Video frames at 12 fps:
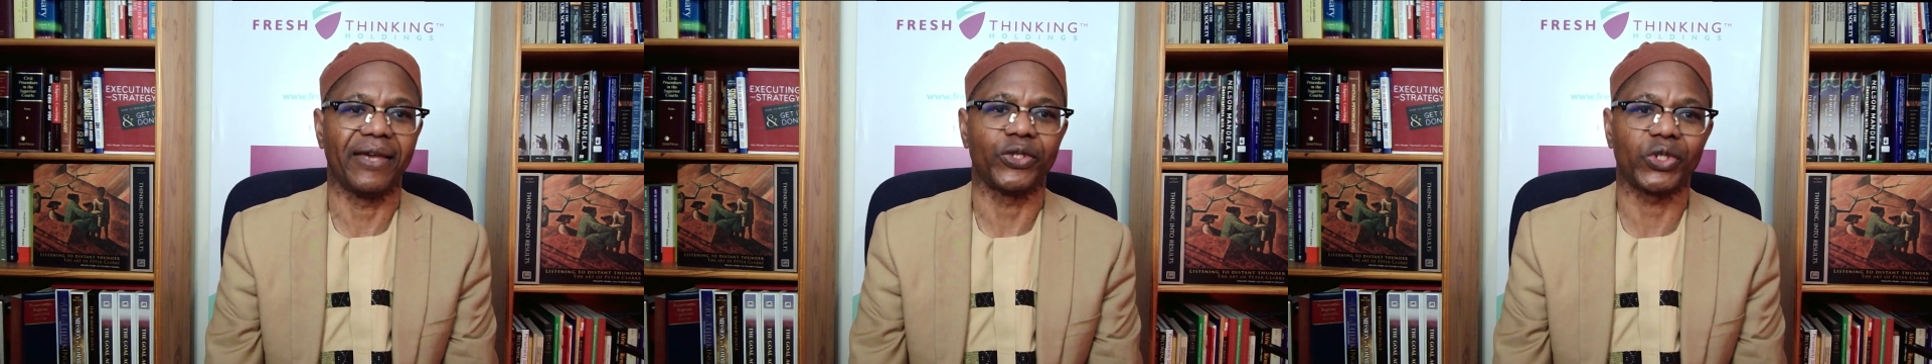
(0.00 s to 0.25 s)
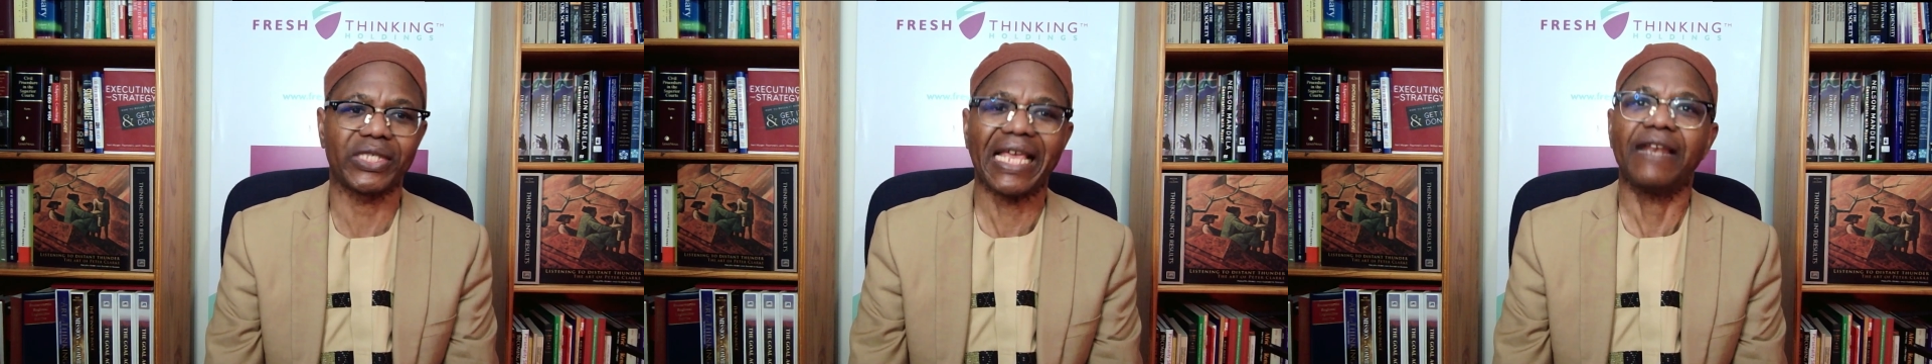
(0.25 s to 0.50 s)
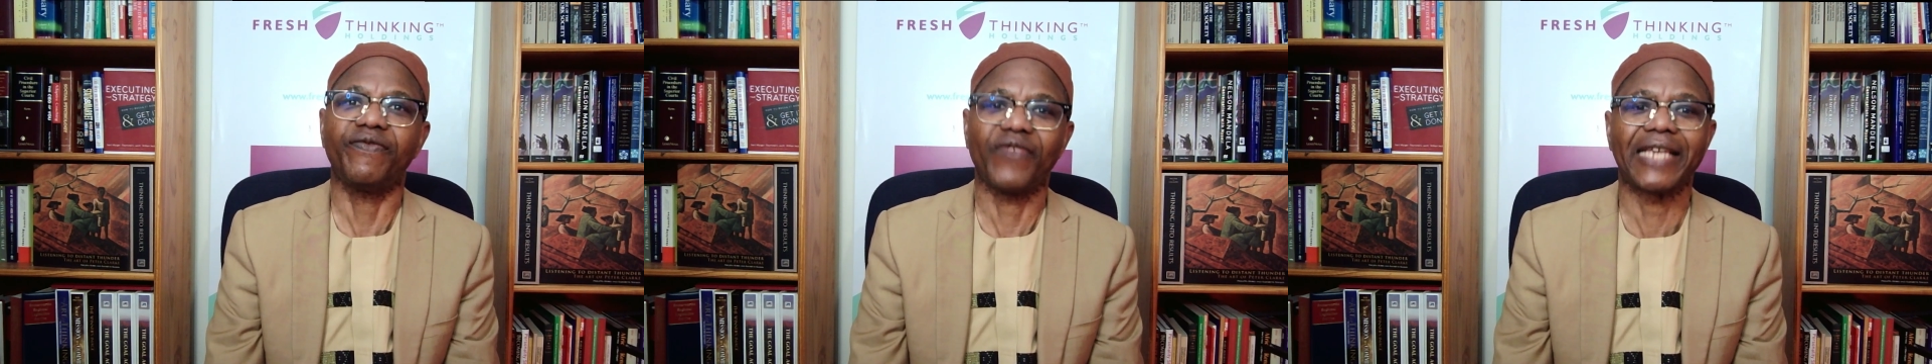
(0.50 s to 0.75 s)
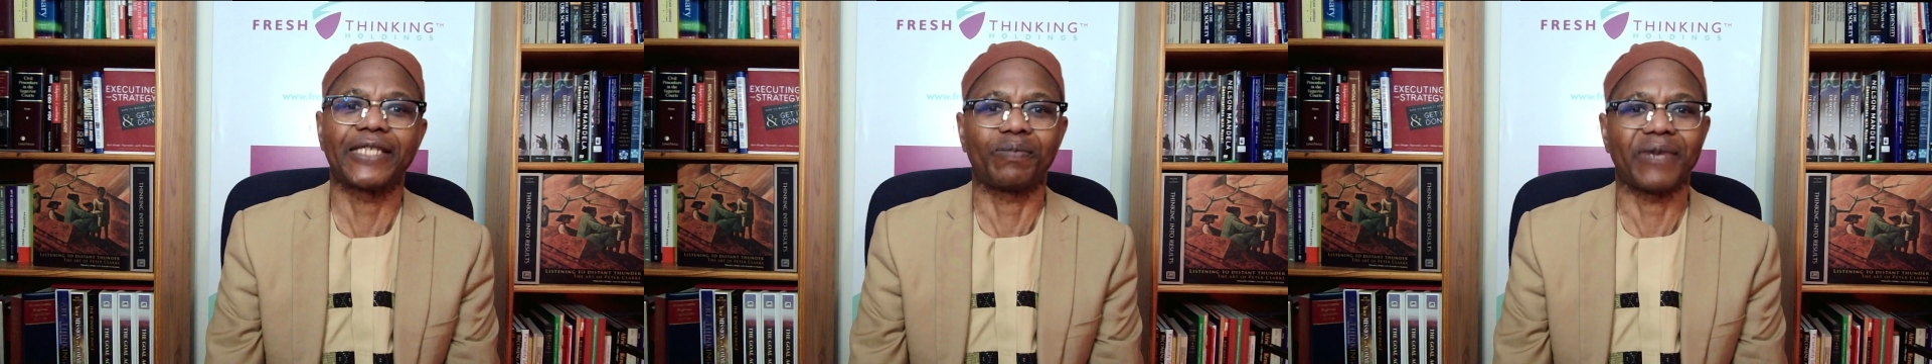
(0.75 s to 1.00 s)

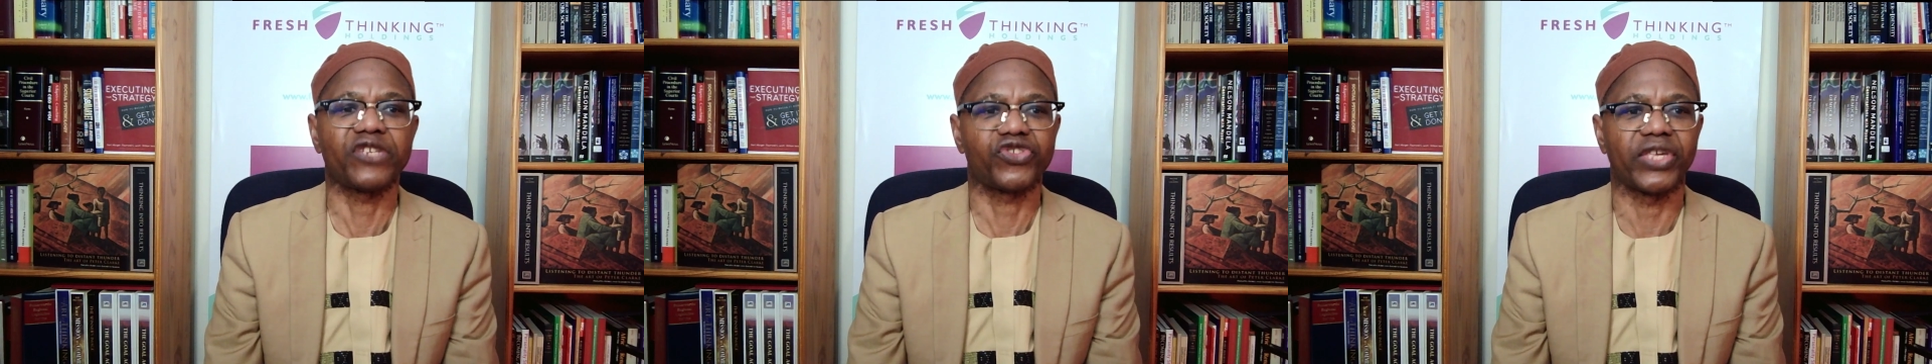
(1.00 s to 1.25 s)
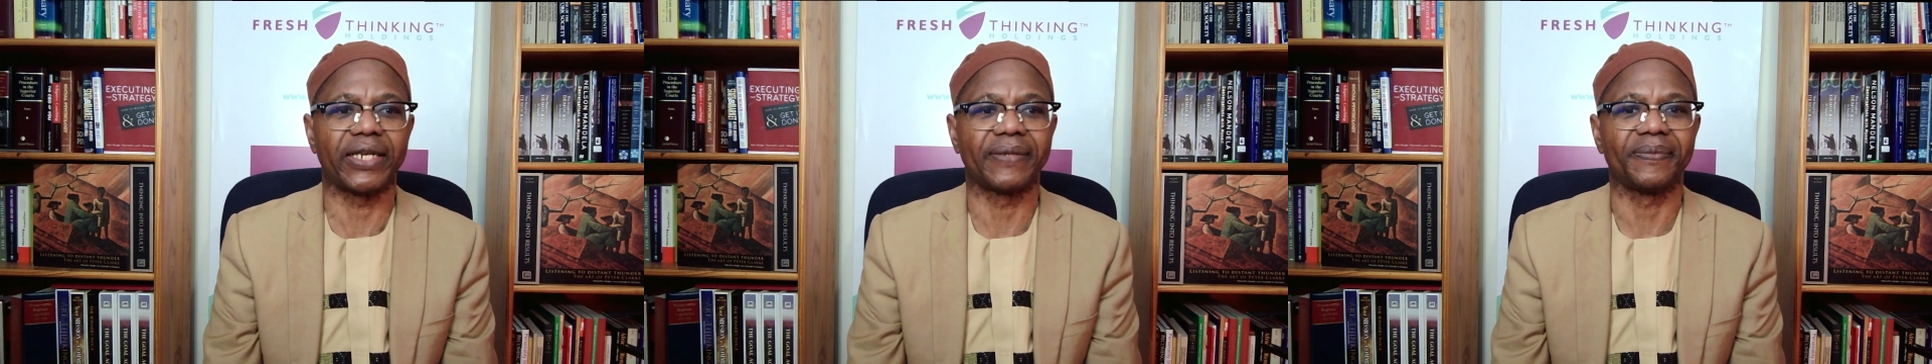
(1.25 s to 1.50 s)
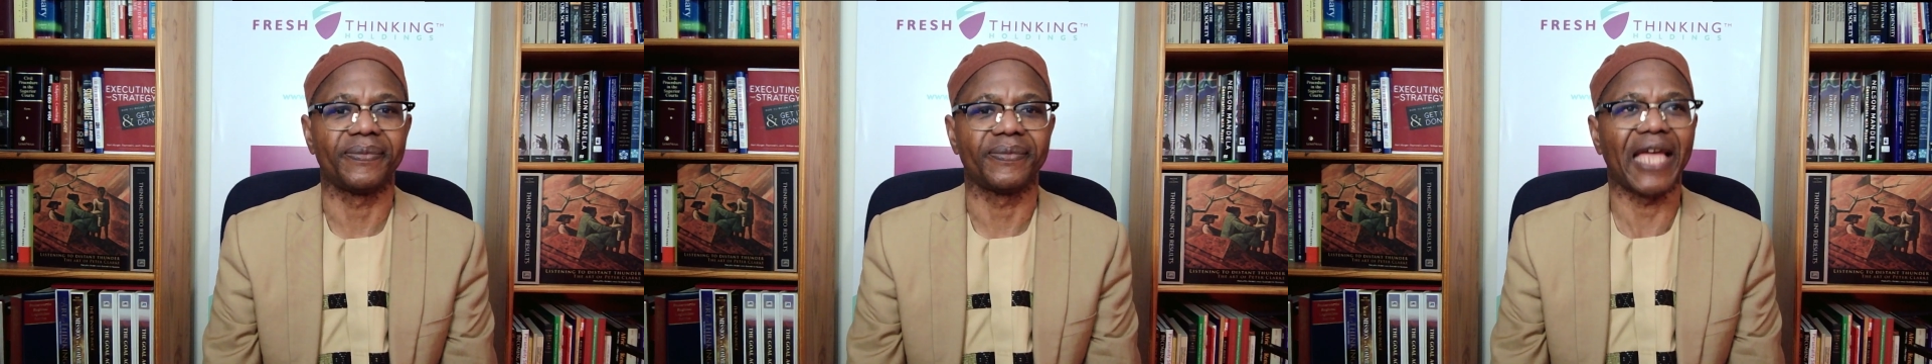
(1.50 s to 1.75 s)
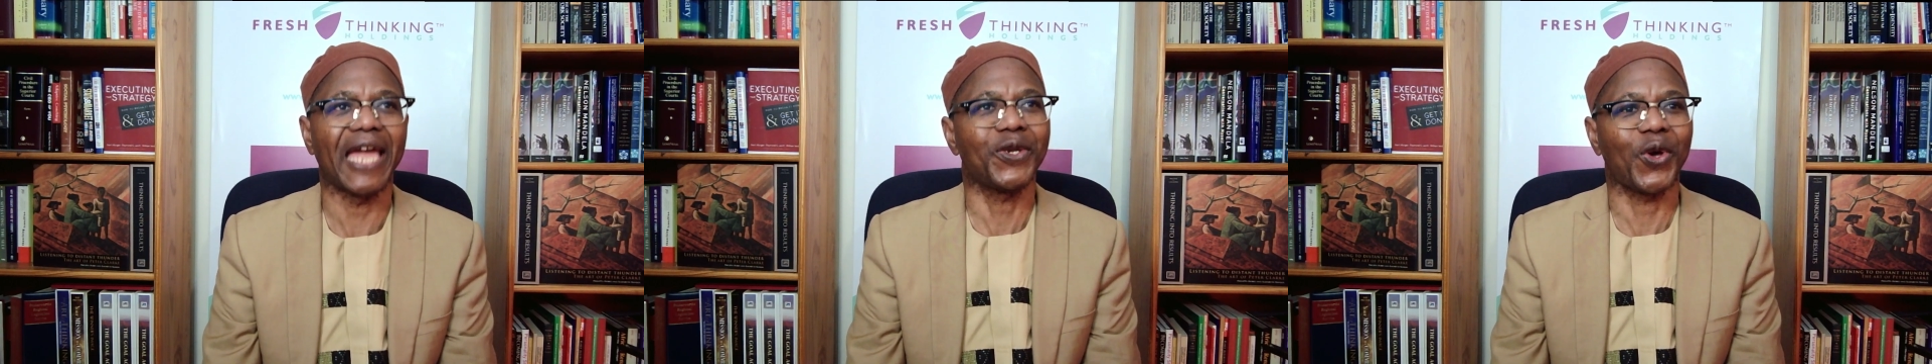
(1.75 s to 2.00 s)
self-expression
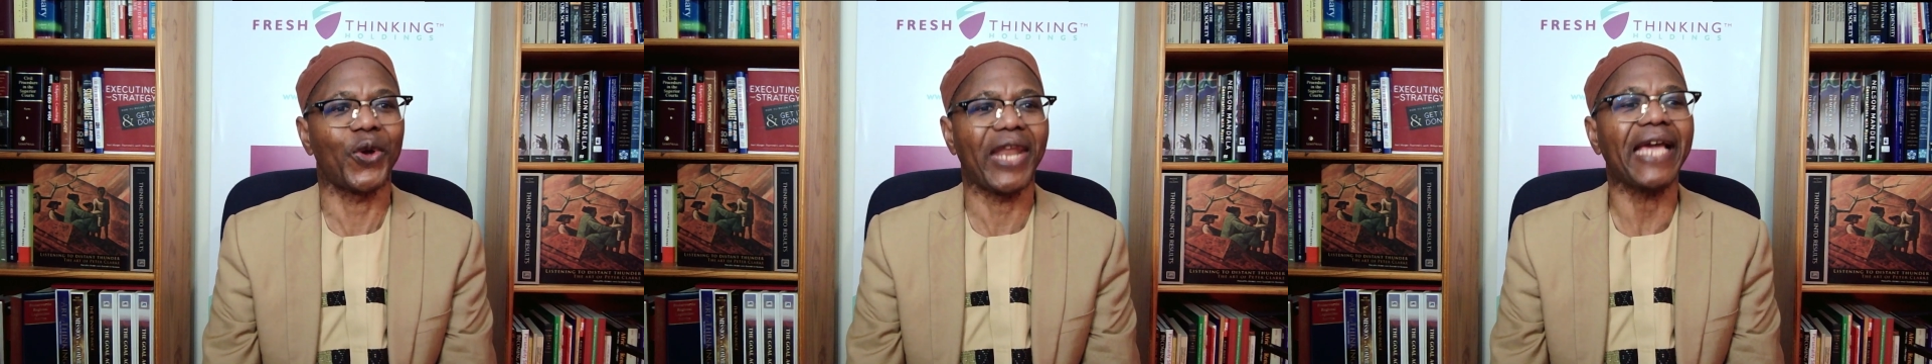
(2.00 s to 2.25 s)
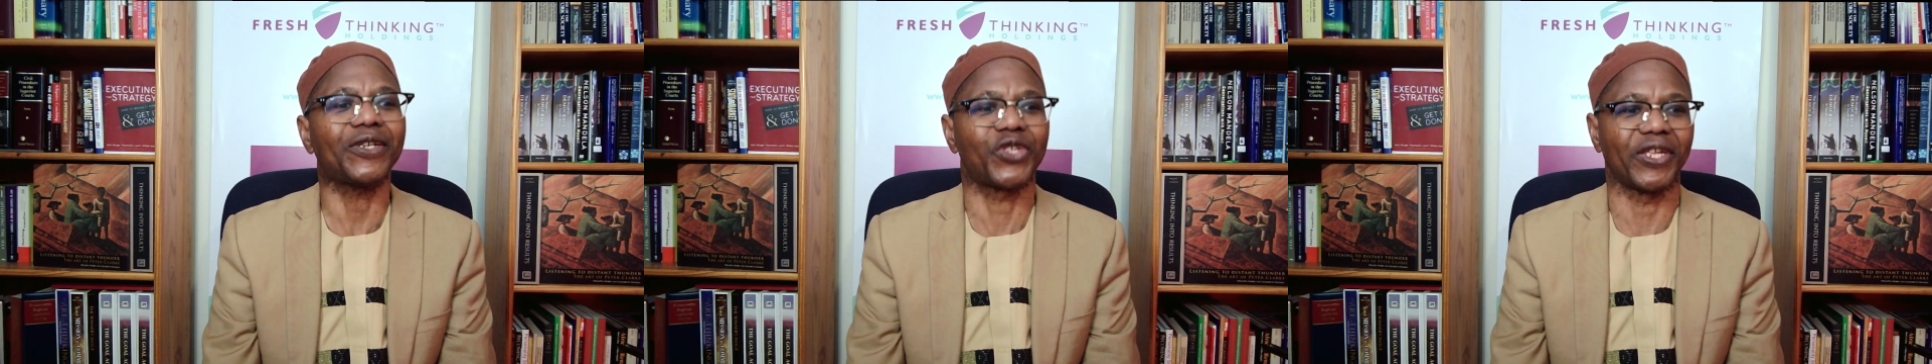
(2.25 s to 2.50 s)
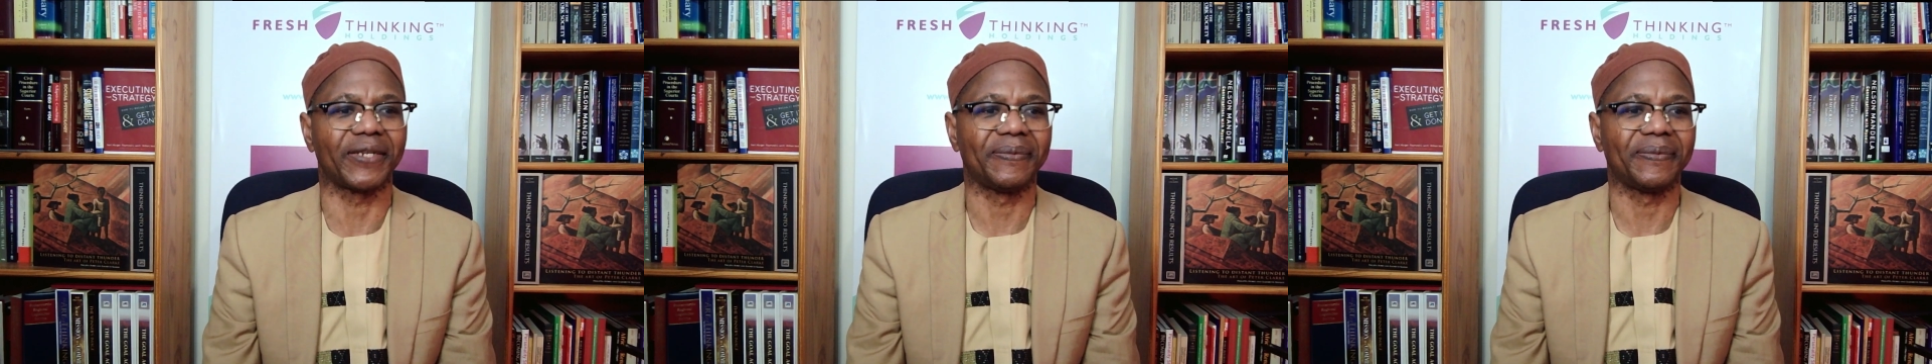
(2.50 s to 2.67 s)
and connection.